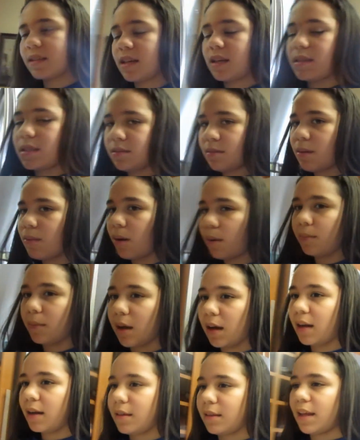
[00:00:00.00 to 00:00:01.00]
day, so my mom
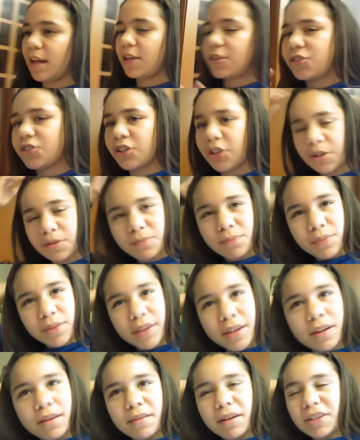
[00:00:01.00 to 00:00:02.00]
got it last year.
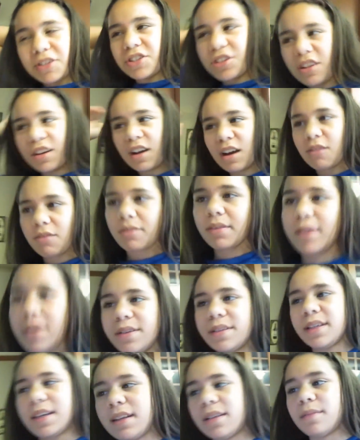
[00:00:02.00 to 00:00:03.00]
I should have gone there
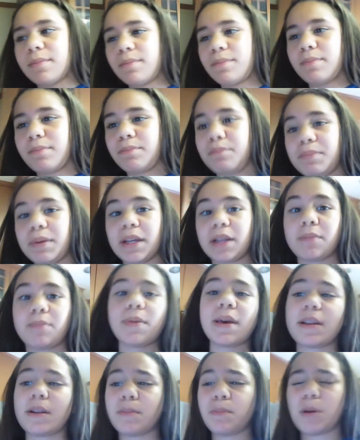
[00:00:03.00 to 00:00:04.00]
to get a
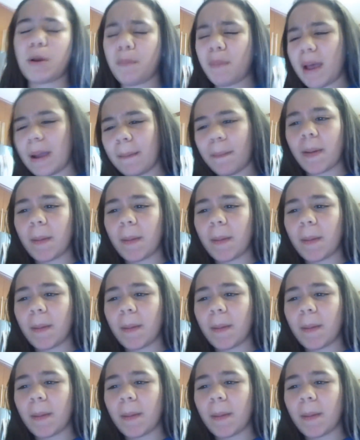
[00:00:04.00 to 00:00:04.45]
better book bag,